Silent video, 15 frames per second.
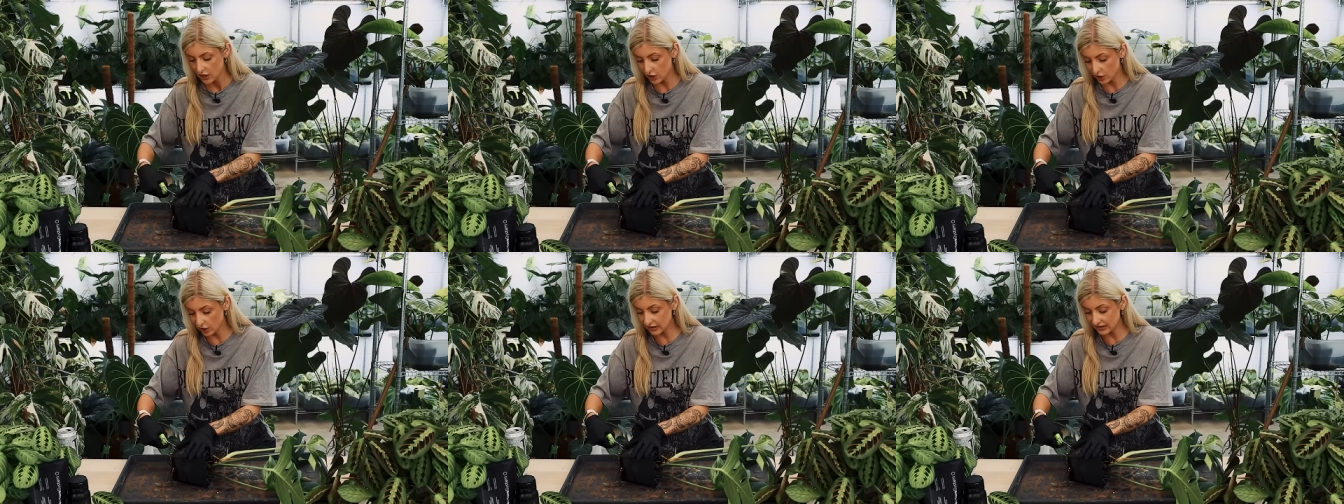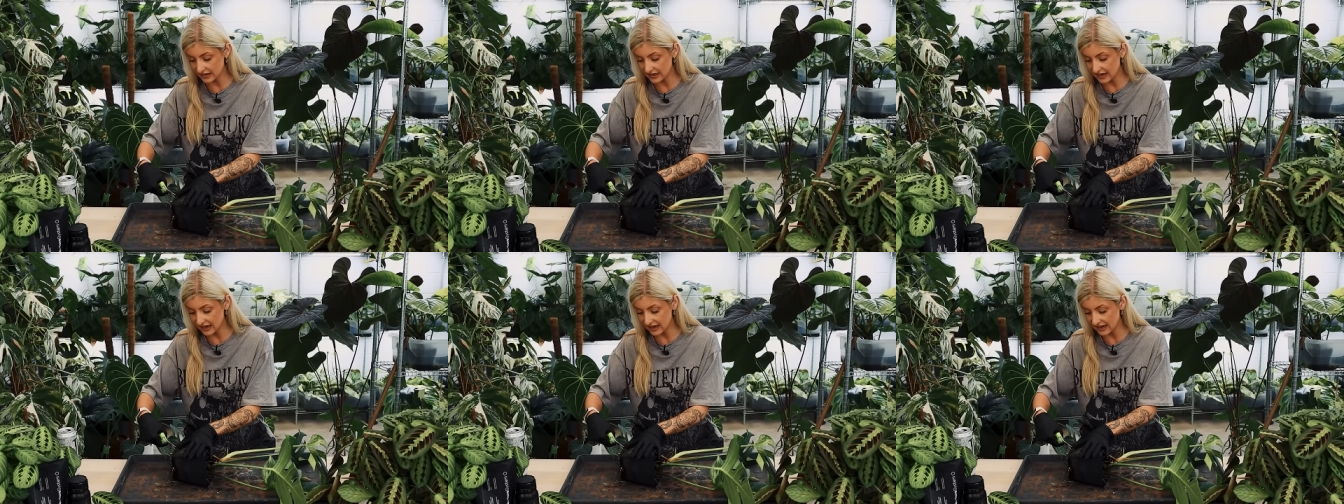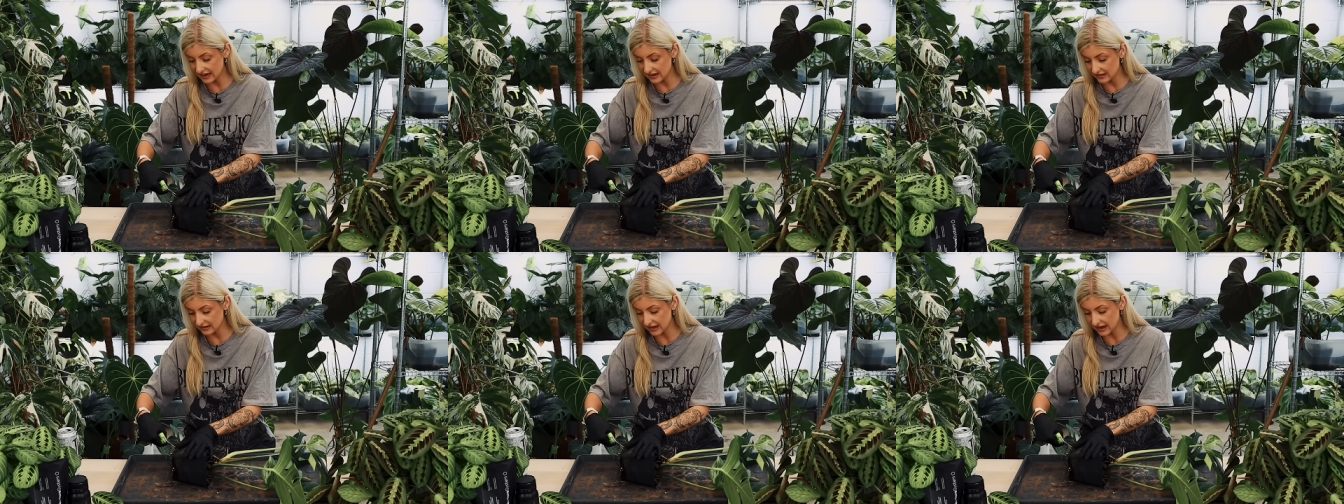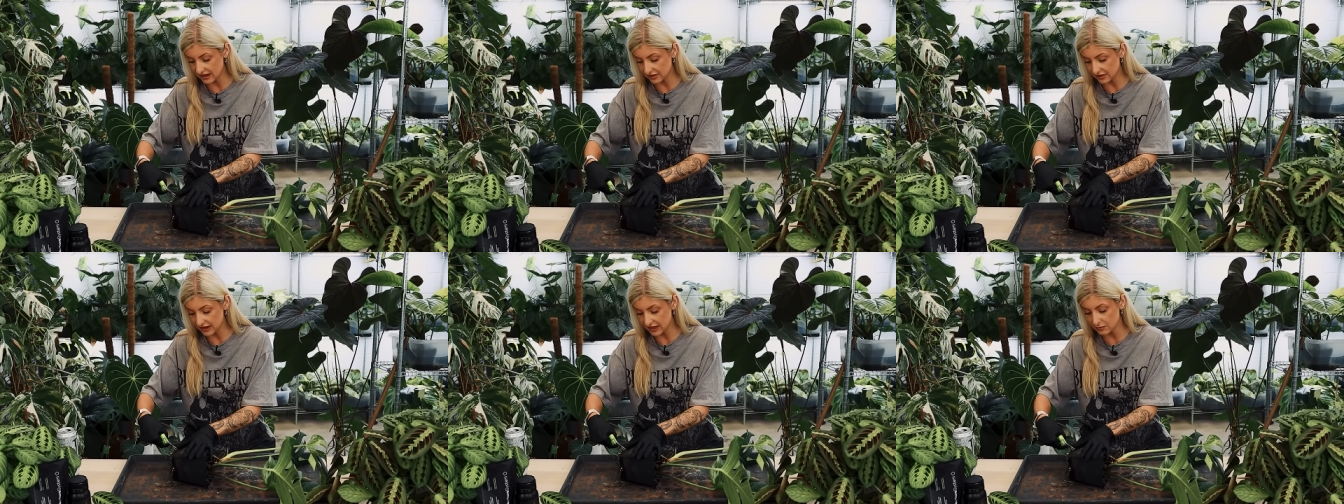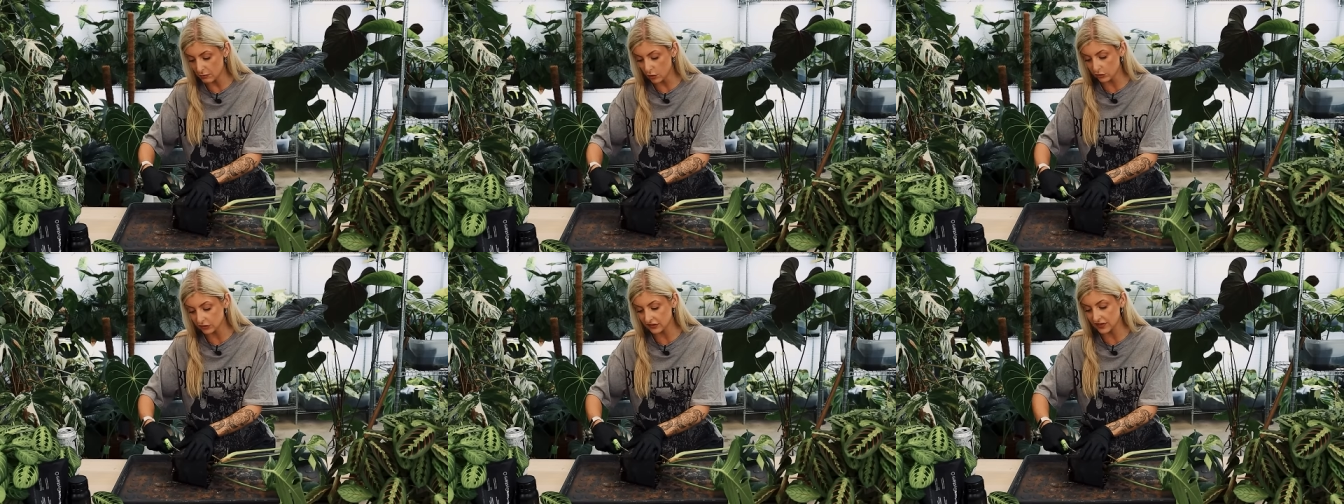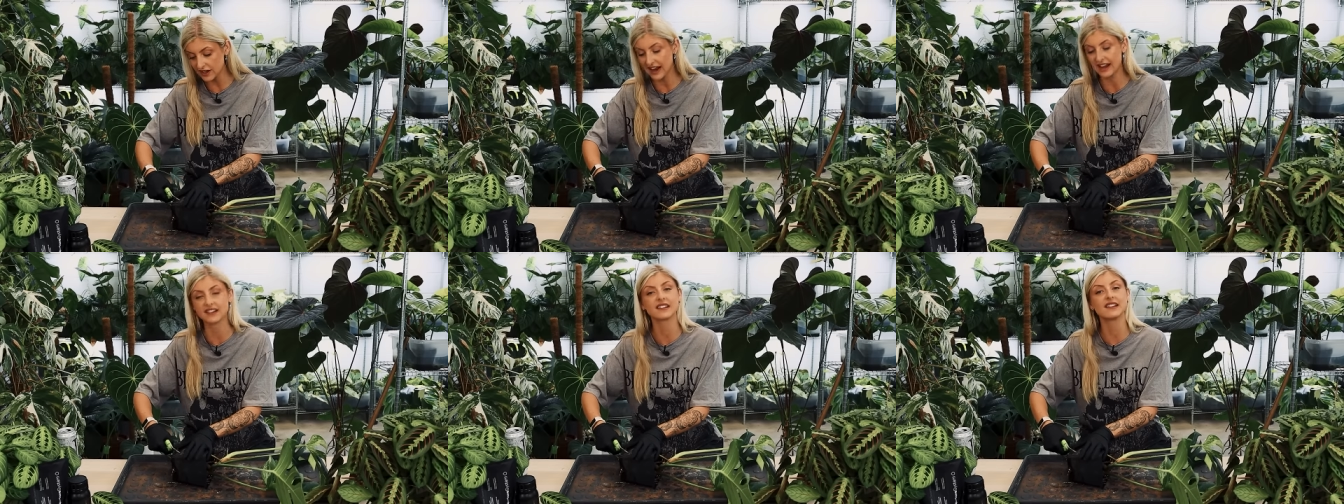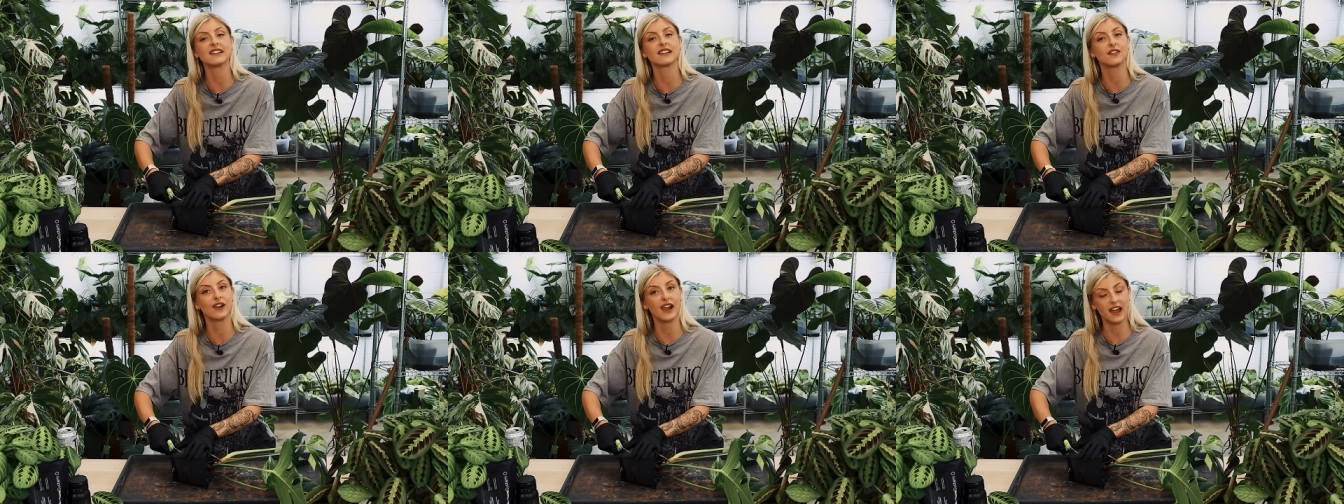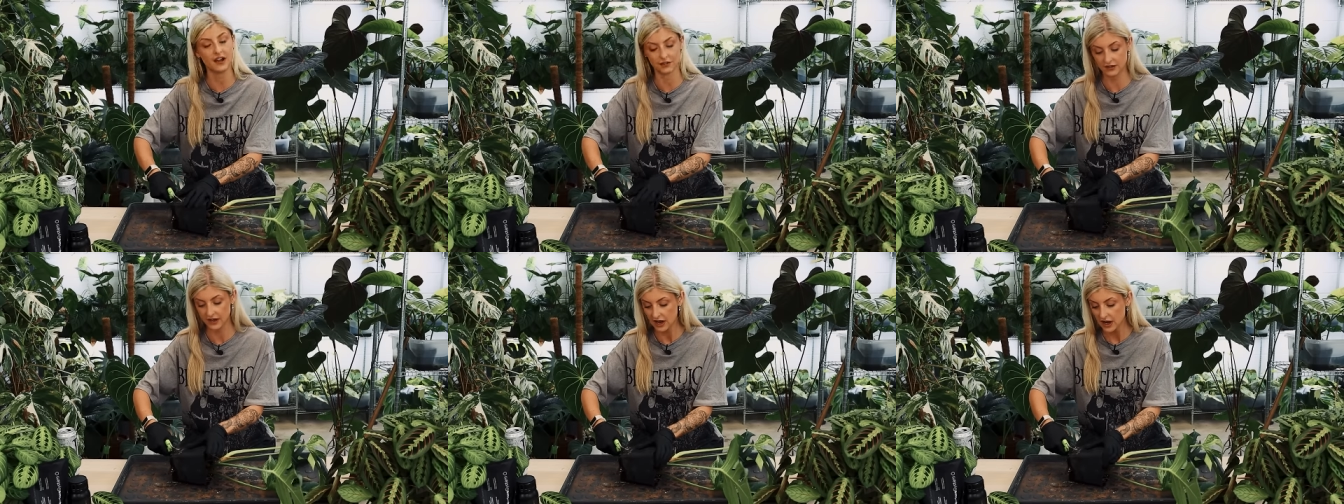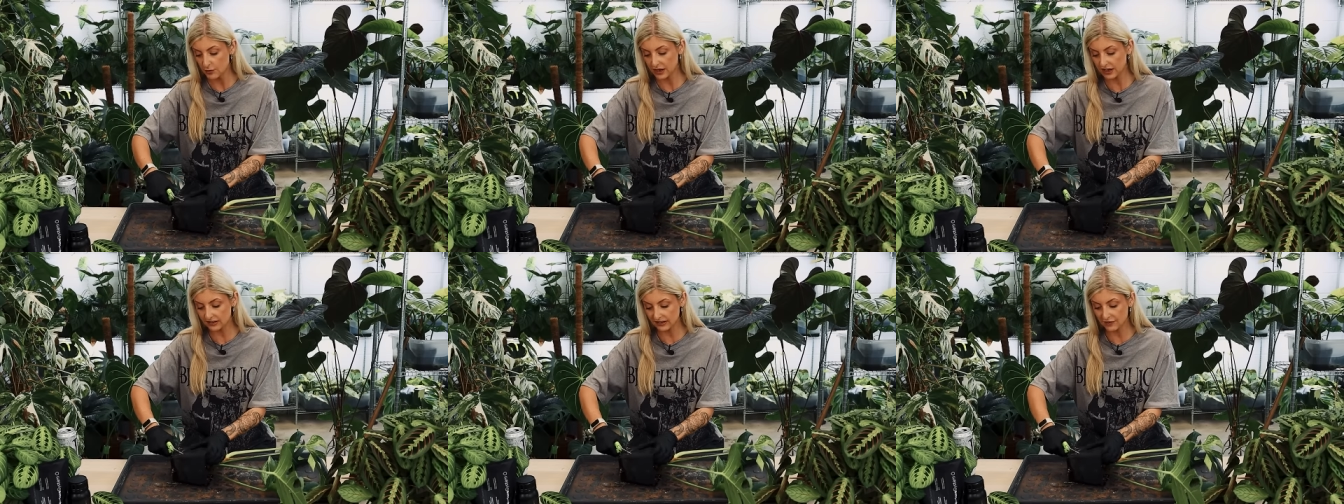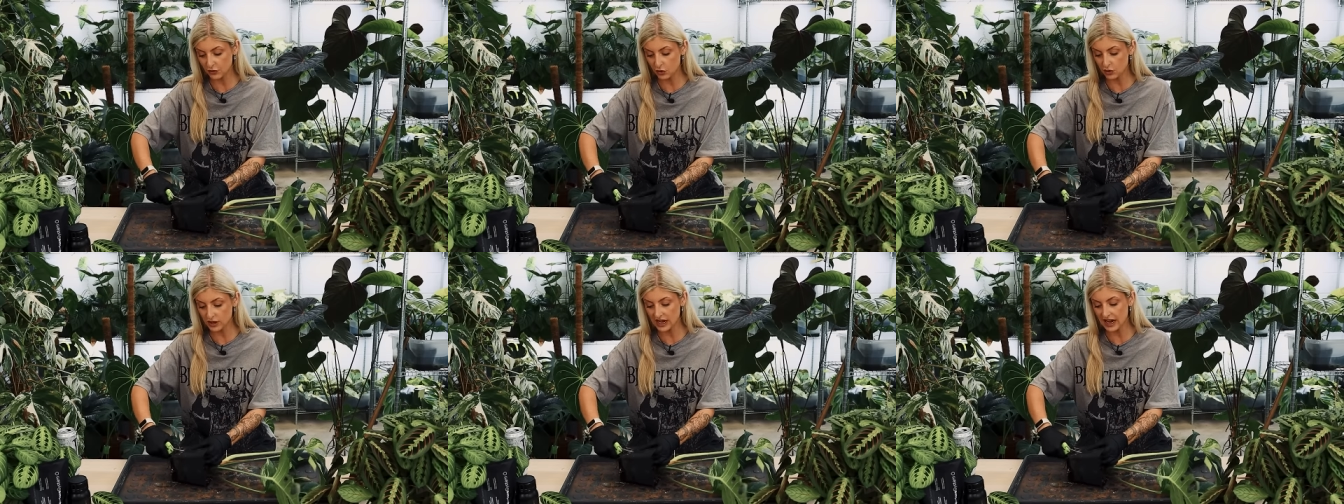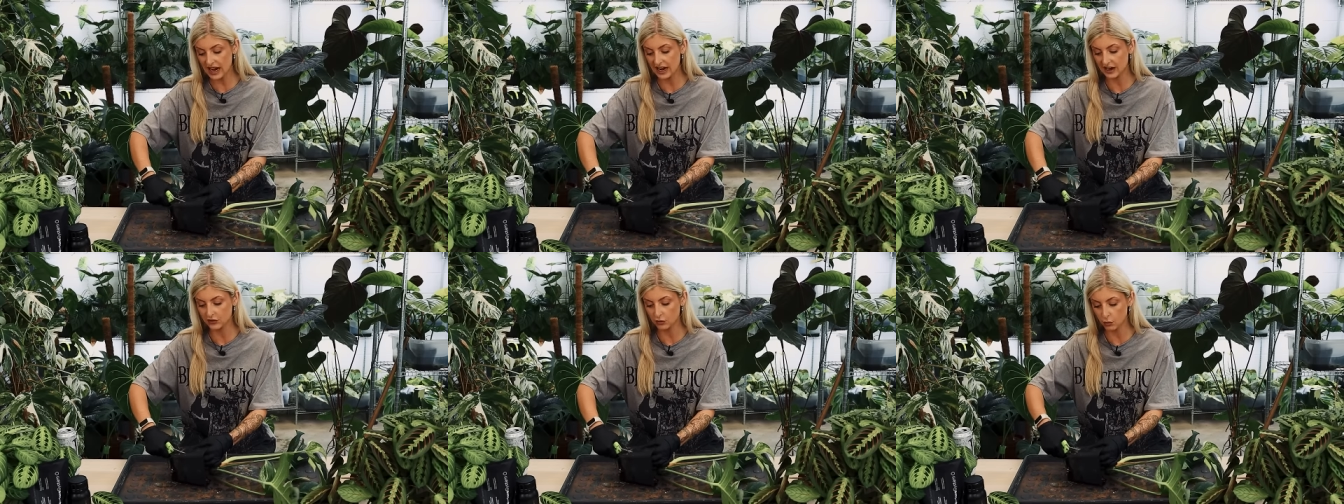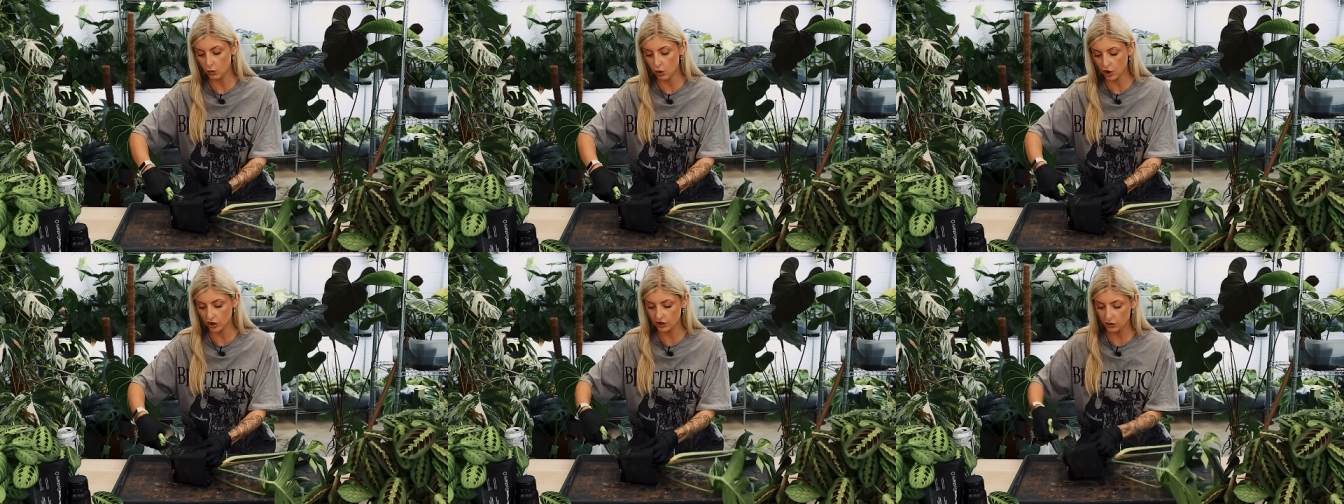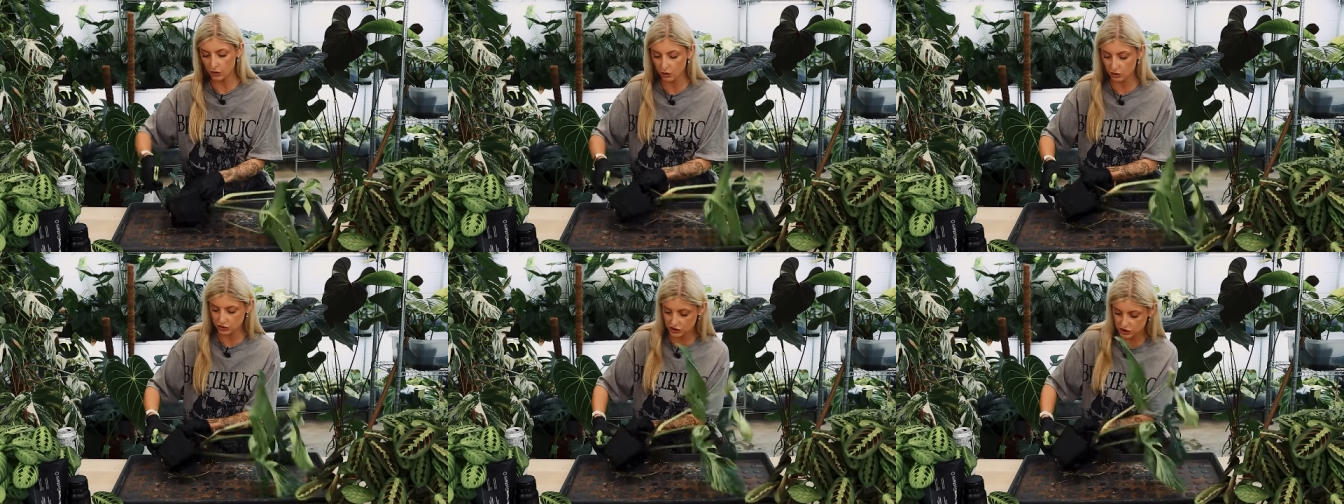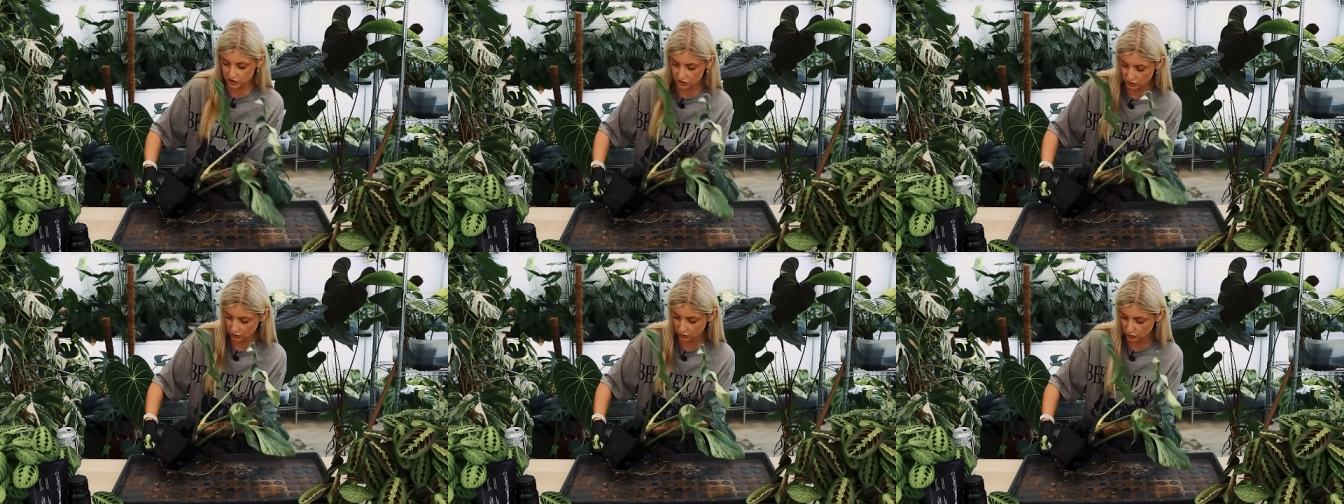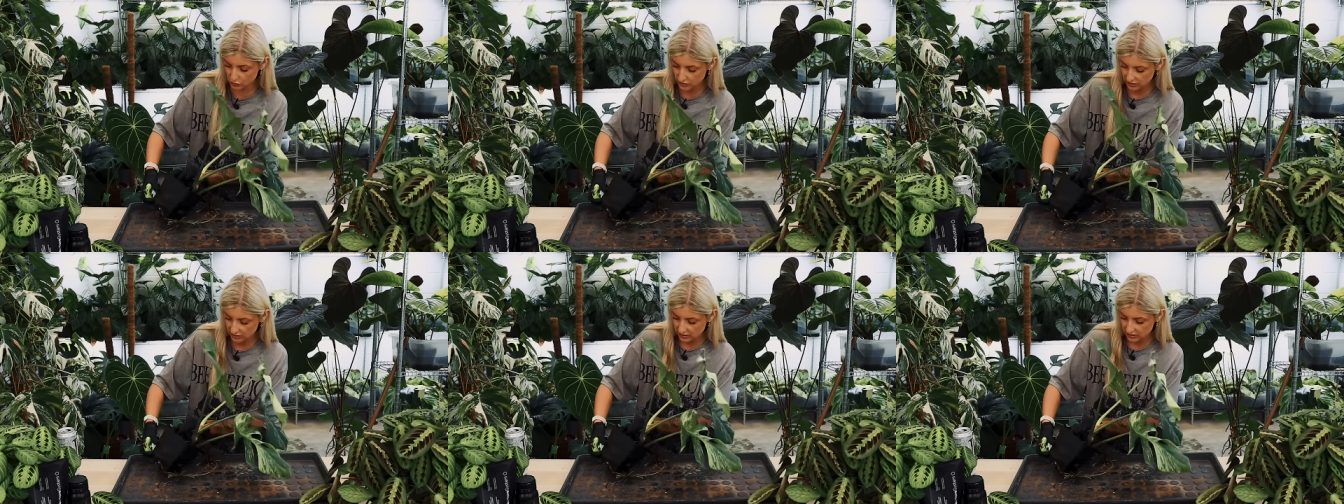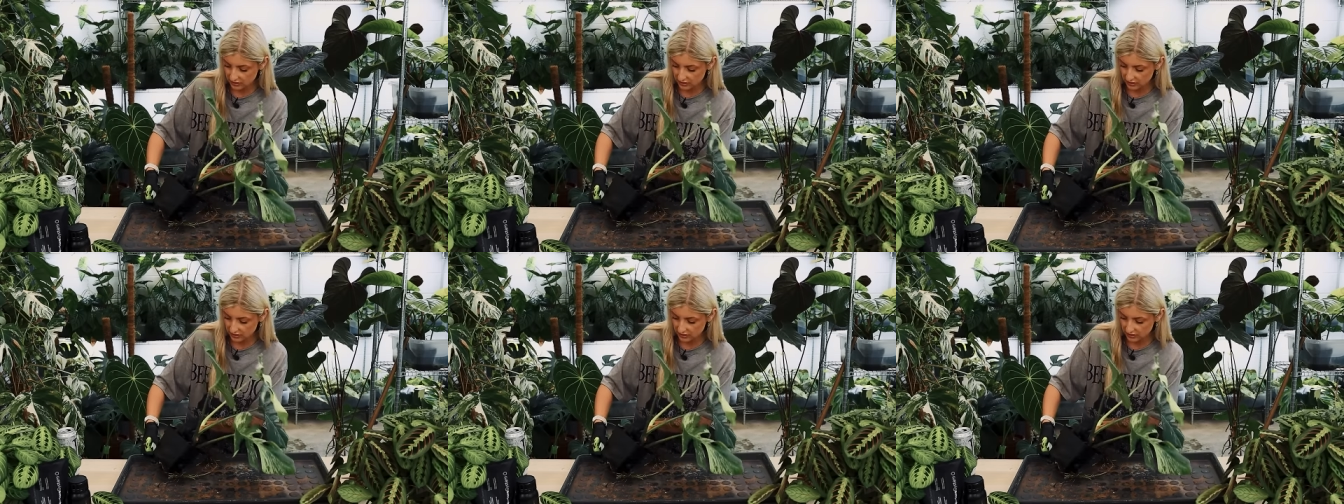And honestly, guys, I think most of the nasties have left because I've only had one or two